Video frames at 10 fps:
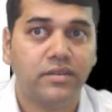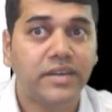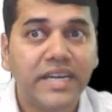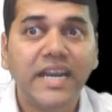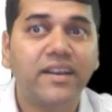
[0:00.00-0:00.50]

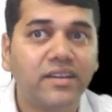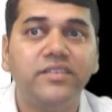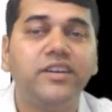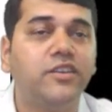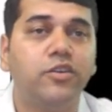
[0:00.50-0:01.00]
Read and
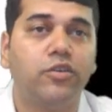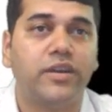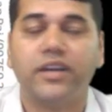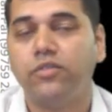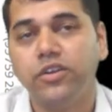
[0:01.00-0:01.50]
consider the
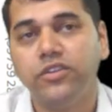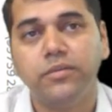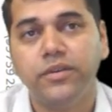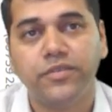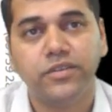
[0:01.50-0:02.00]
contract. What is the
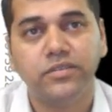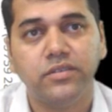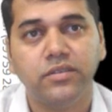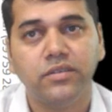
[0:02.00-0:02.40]
difference?